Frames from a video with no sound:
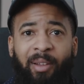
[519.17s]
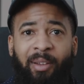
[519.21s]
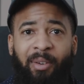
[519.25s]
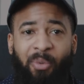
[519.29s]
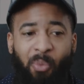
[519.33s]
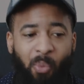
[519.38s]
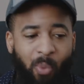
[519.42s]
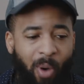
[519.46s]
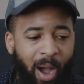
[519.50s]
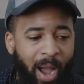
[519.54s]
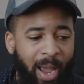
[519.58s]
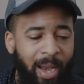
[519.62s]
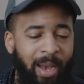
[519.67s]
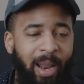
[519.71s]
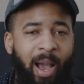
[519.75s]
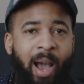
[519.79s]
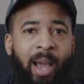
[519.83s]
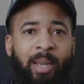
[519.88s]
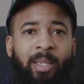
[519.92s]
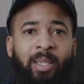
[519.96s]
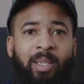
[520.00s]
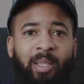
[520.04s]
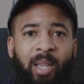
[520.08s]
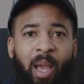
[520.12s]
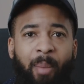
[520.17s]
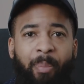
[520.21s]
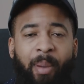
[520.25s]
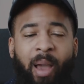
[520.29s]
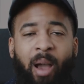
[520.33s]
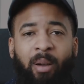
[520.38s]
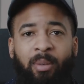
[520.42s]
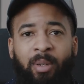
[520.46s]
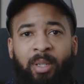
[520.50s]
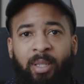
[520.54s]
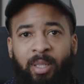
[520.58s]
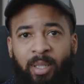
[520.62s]
Why not step
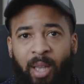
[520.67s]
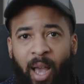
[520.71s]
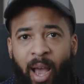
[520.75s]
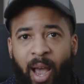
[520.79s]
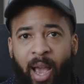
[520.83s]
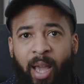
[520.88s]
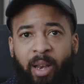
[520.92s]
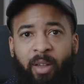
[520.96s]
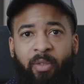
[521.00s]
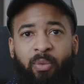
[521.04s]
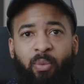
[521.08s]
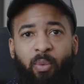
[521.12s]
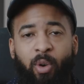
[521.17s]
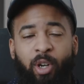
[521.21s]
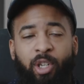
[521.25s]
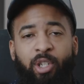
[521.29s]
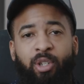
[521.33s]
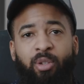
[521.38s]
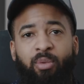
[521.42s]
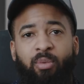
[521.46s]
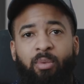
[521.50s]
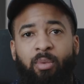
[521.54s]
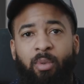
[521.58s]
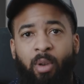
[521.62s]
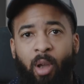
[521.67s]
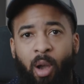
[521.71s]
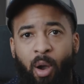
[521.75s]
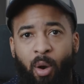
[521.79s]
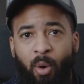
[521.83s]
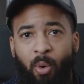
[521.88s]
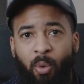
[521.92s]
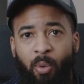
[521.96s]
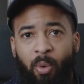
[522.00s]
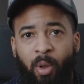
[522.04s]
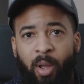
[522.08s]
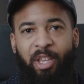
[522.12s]
outside of what you
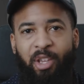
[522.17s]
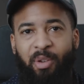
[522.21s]
know?